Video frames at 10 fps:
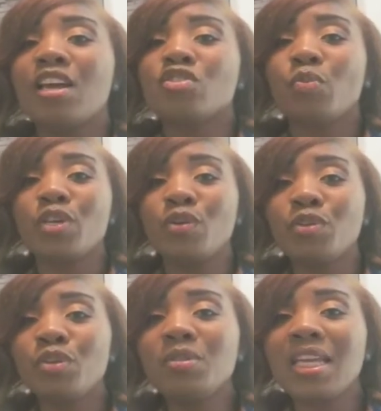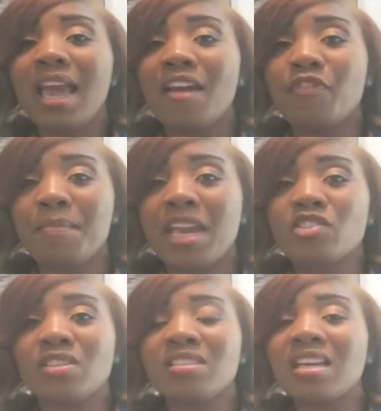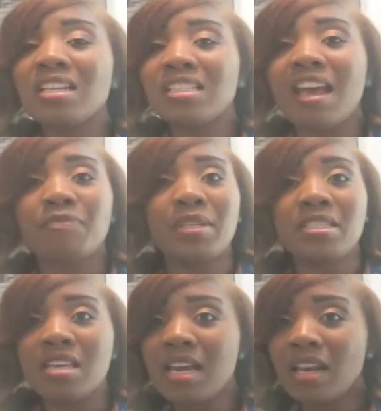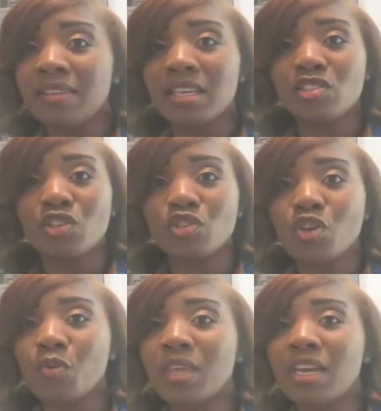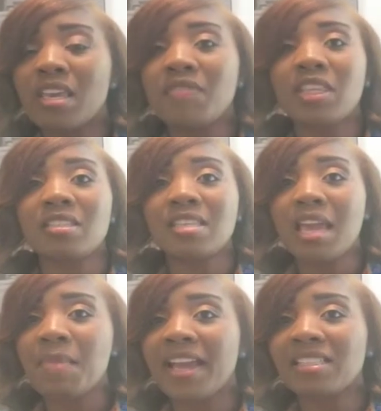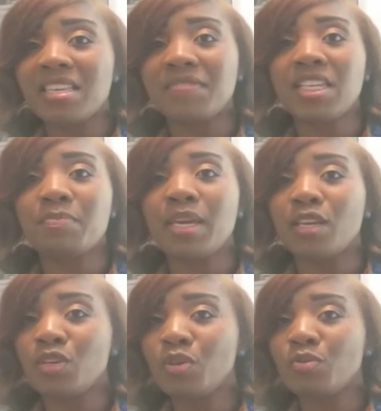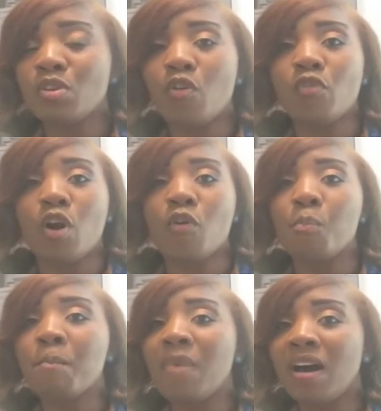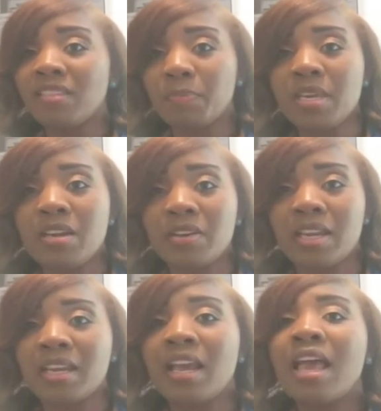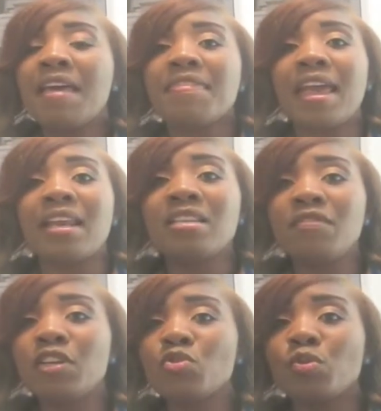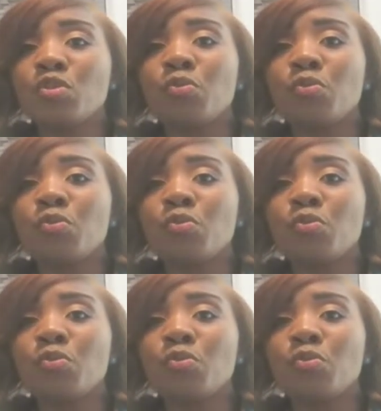So when you're using affirmations, studies have been done on this to show that even the same activity being used over a month period, that individuals who